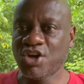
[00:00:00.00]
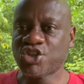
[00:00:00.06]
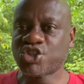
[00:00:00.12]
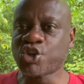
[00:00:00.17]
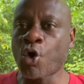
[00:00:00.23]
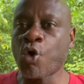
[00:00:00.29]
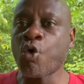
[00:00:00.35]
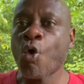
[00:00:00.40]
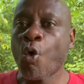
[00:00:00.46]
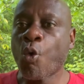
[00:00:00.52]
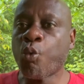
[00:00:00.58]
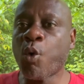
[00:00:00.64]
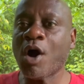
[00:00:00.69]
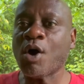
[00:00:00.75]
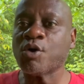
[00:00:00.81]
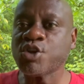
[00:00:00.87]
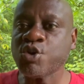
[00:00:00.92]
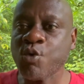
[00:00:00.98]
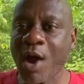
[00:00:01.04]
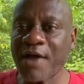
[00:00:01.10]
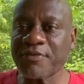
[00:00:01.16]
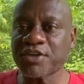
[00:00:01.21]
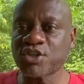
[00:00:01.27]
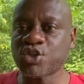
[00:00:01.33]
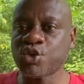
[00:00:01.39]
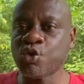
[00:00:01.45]
So what you
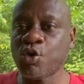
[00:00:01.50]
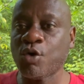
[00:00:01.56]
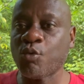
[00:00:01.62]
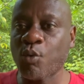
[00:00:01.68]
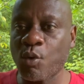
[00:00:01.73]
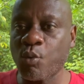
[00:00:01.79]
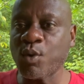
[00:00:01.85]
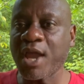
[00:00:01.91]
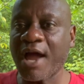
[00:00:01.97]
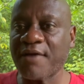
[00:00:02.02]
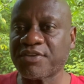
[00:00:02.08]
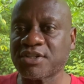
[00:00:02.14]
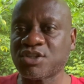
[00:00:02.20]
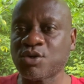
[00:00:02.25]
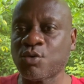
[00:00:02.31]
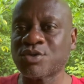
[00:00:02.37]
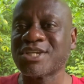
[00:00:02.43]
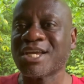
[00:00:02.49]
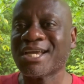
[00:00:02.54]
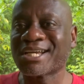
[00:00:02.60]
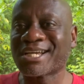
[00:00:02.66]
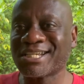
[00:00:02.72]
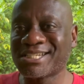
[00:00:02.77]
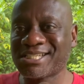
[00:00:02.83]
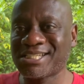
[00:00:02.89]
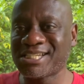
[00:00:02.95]
have to do and what we have to do is
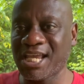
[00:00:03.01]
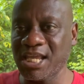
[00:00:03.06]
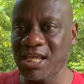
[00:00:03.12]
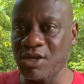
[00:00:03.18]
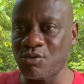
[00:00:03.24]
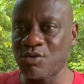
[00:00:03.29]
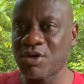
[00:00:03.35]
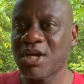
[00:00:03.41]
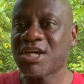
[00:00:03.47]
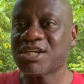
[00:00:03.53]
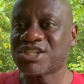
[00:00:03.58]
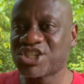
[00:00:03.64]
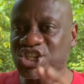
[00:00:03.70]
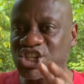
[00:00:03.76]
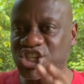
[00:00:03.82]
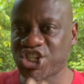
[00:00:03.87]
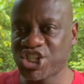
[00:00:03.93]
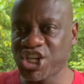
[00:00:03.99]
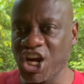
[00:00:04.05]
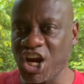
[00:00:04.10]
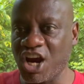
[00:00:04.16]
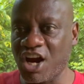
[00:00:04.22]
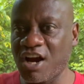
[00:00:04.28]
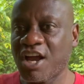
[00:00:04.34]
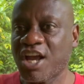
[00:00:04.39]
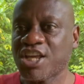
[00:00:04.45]
continue to
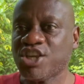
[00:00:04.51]
share.